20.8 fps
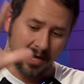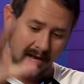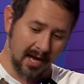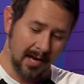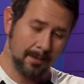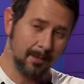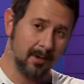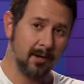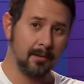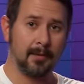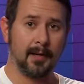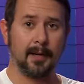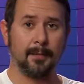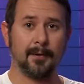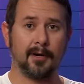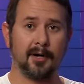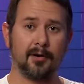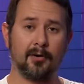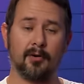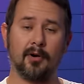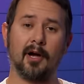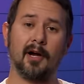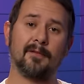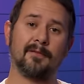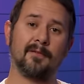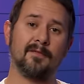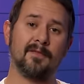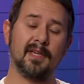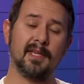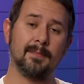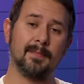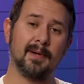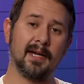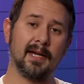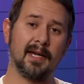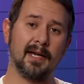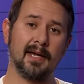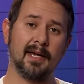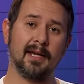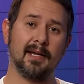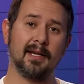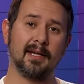I bought my bottle off of
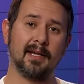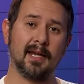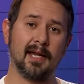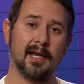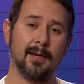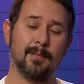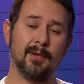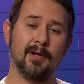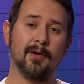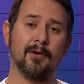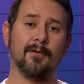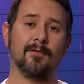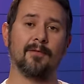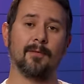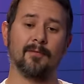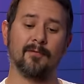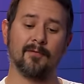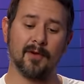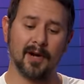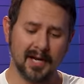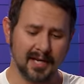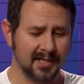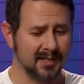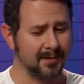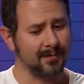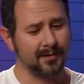eBay and it came here from France,